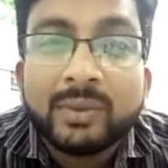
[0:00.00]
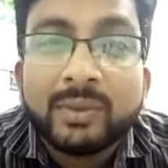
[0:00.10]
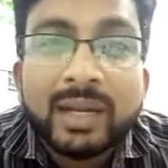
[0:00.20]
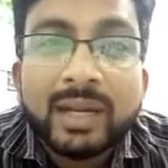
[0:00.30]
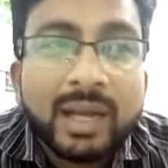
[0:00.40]

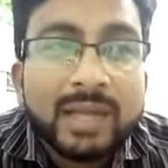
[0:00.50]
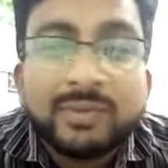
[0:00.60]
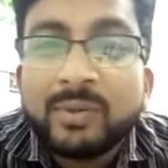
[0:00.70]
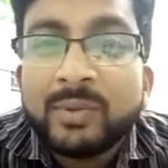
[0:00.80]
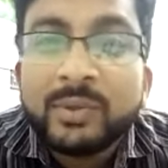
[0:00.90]
you can ask
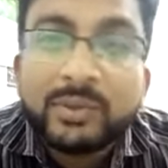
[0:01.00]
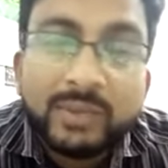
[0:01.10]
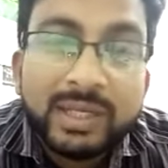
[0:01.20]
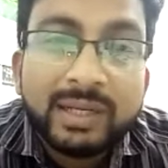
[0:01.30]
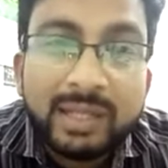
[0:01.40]
from your
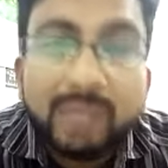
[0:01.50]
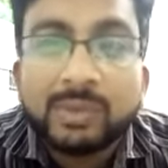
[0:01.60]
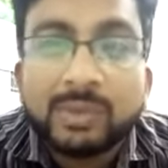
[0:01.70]
junior team.